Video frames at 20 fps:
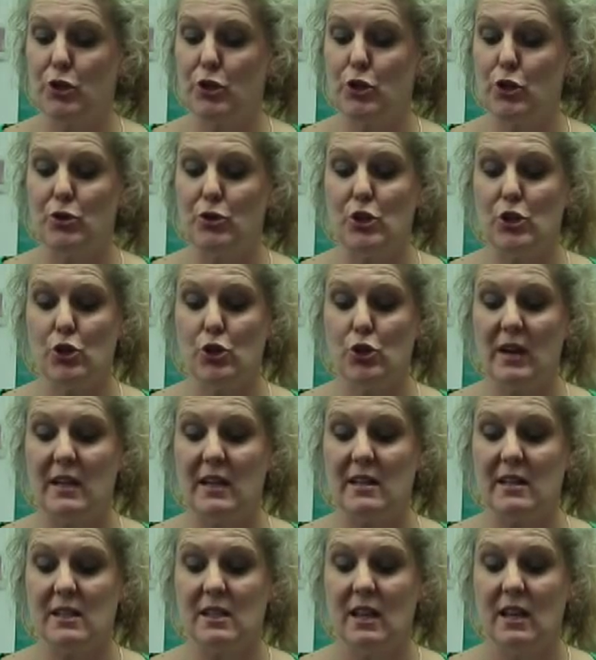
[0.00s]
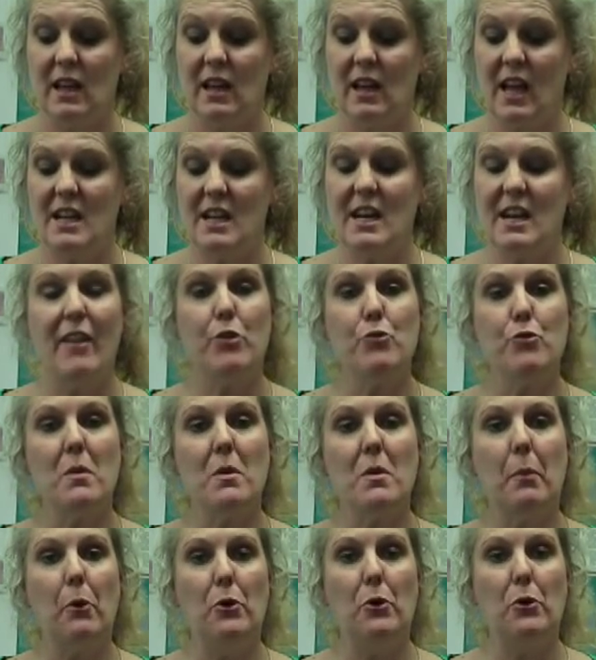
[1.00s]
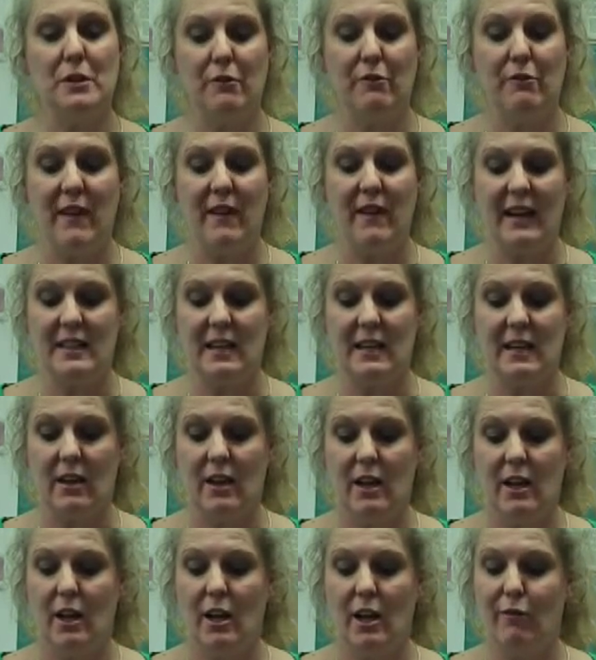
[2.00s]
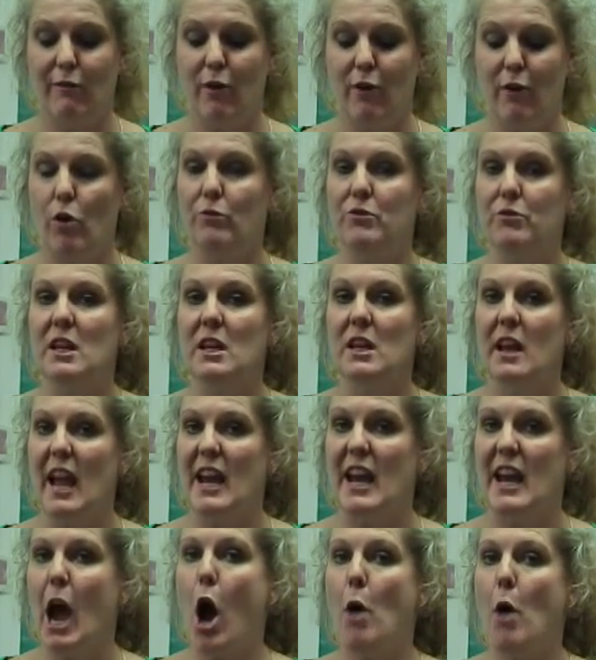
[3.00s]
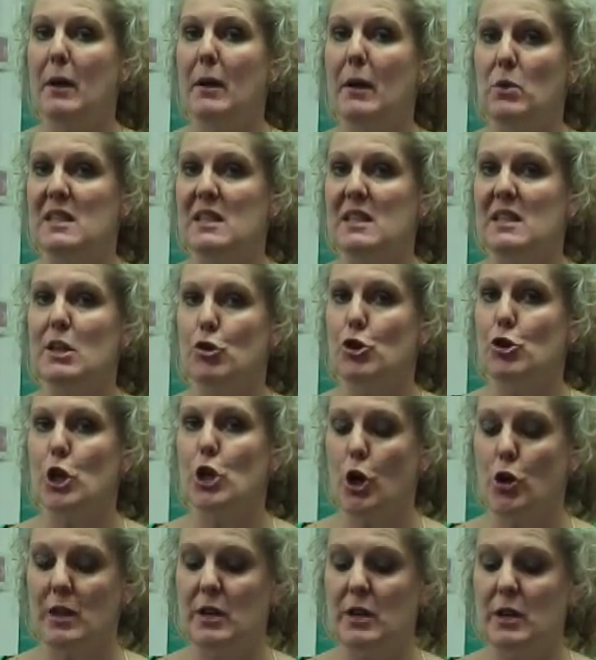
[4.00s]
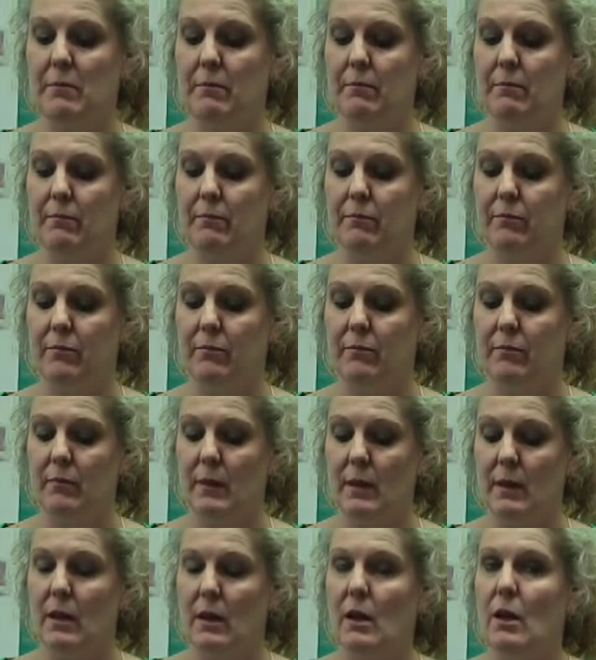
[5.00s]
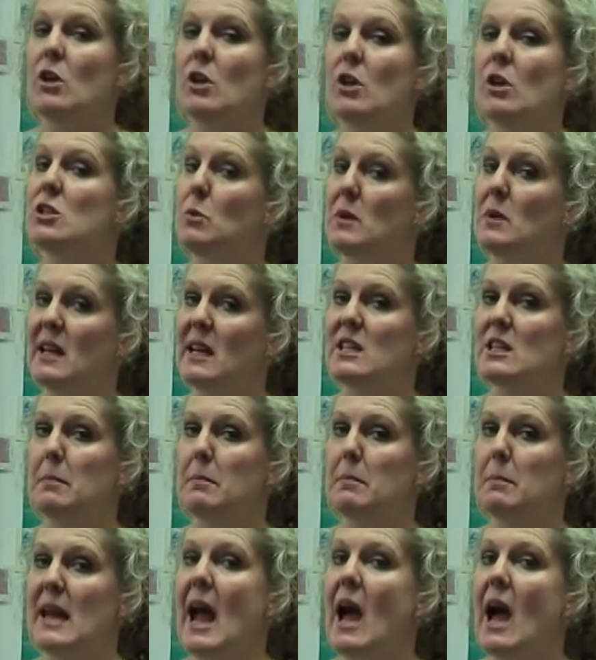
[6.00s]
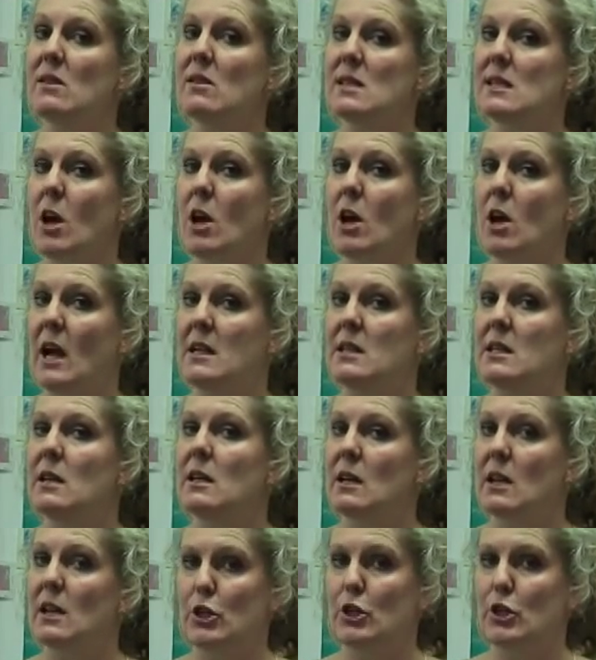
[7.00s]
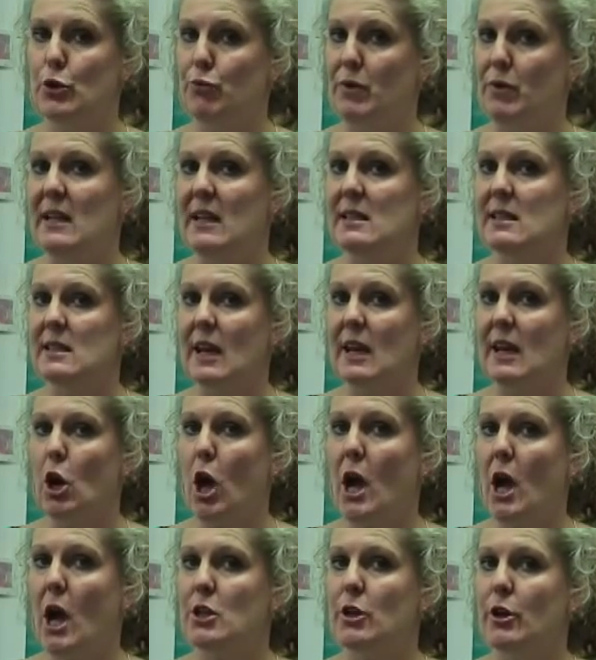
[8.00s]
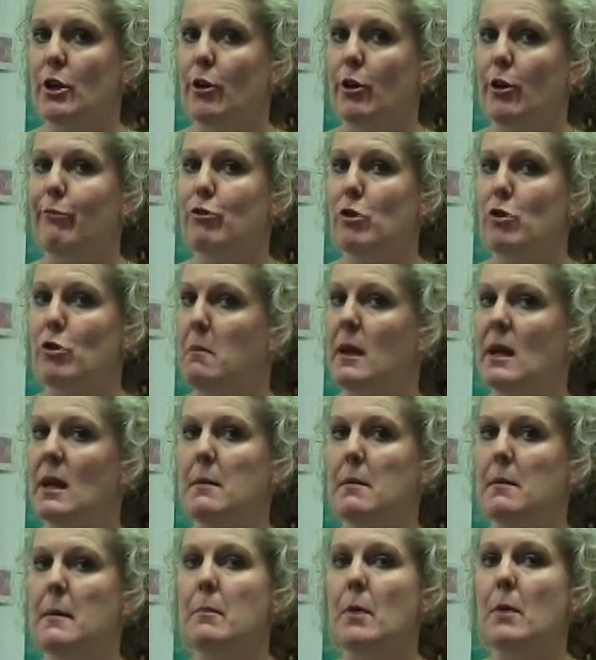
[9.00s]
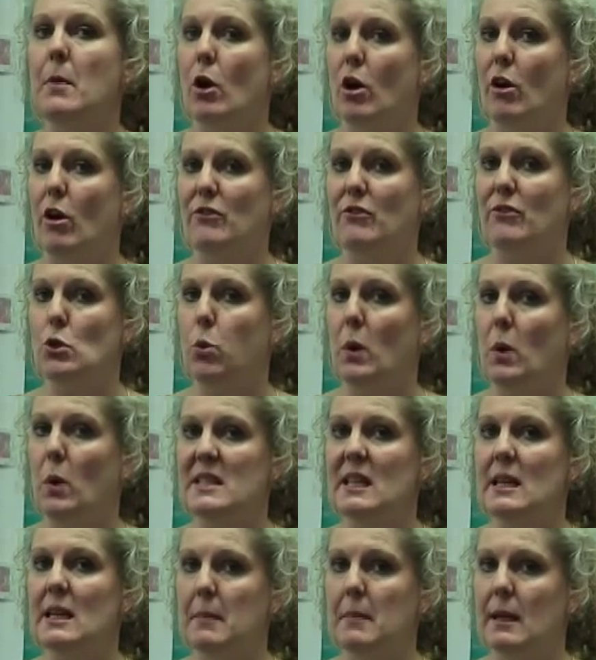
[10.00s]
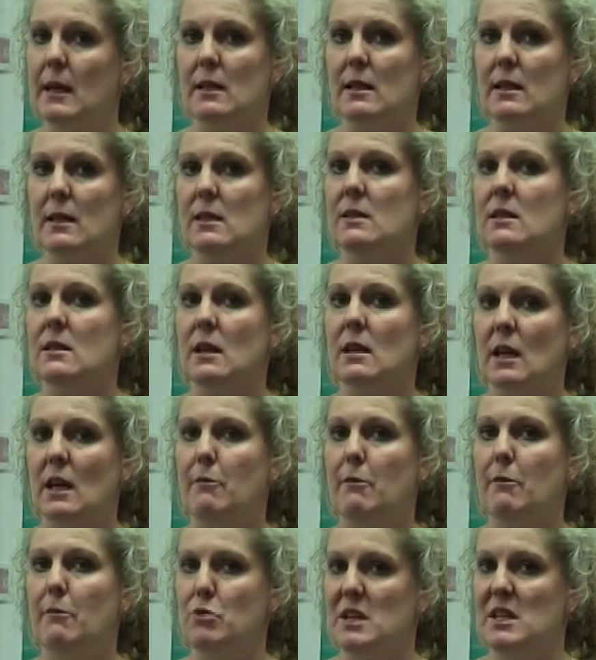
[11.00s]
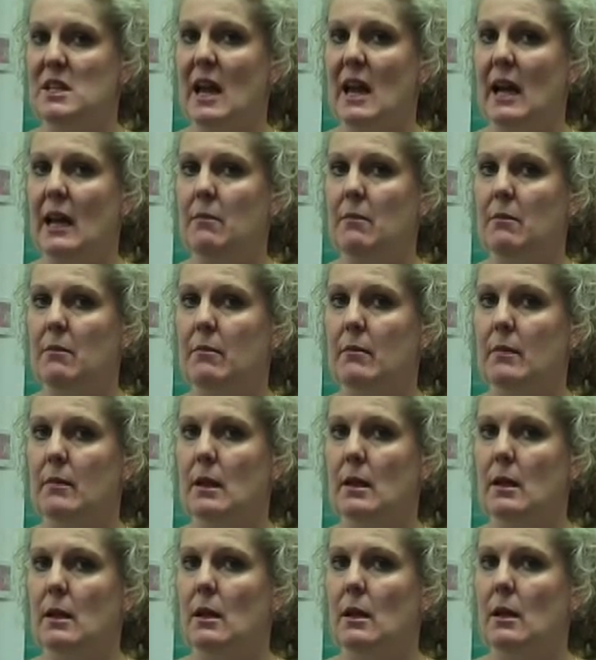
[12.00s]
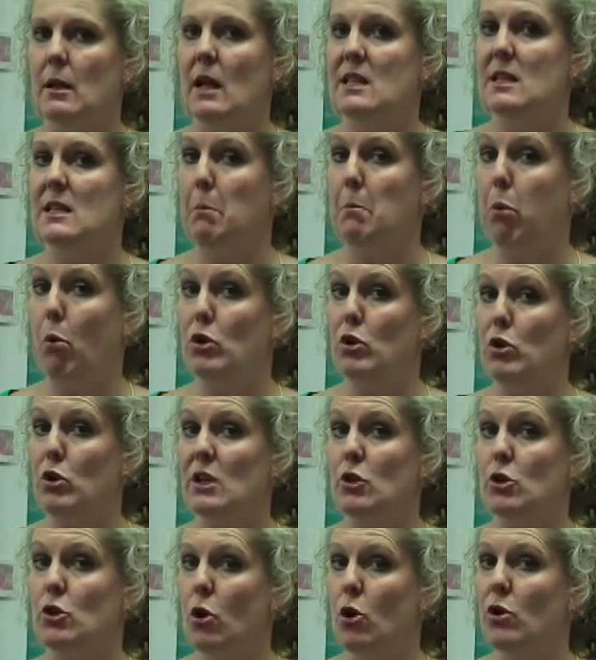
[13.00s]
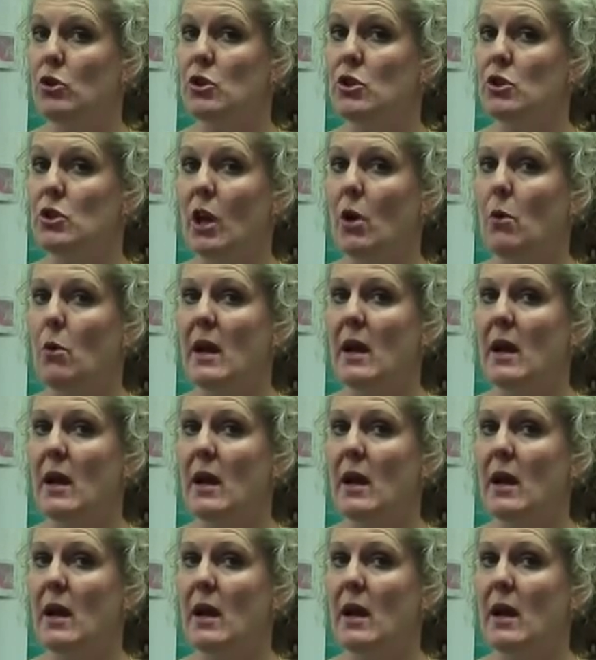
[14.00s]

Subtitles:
reduce stress, another important factor involved in helping with serotonin. So we need to be outside in direct sunlight for a minimum of 20 minutes every day. It's important not to go